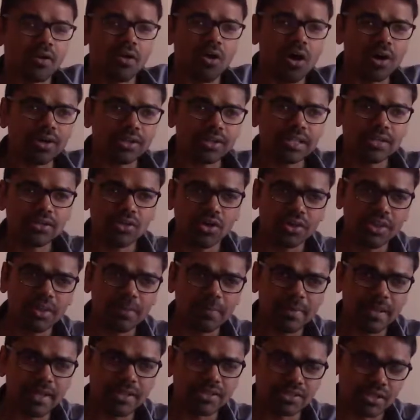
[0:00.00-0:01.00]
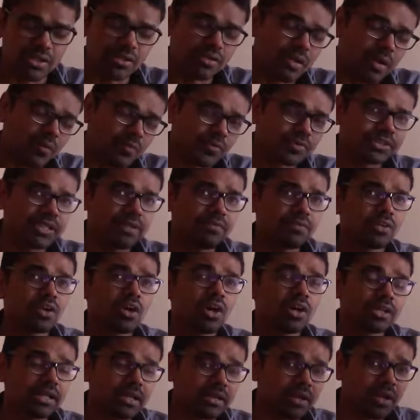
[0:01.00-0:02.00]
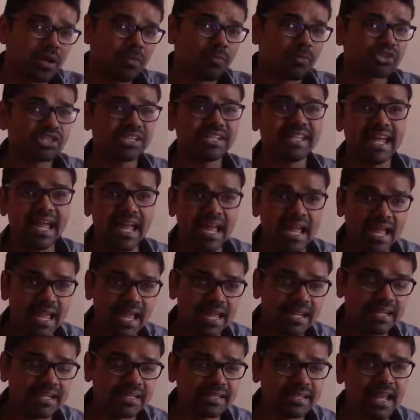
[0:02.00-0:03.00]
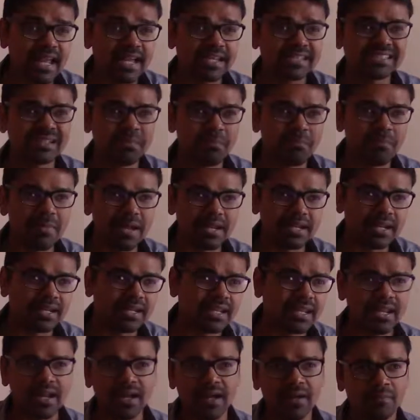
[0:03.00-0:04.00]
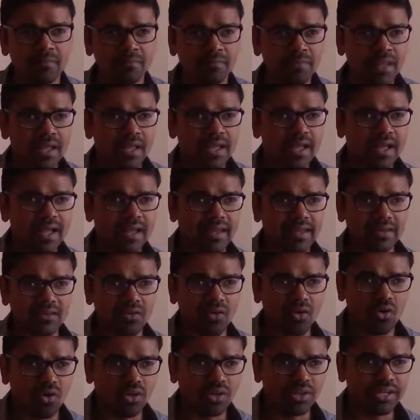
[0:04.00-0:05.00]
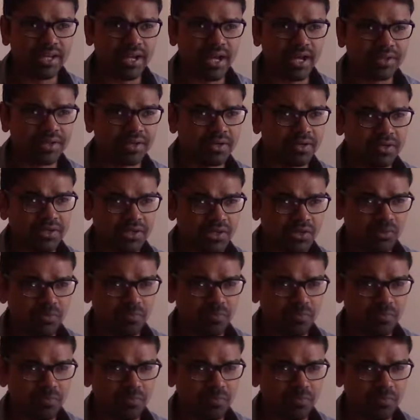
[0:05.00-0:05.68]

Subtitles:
content on their page. I won't say even content, mostly the heading tags, the metadata, and all the other,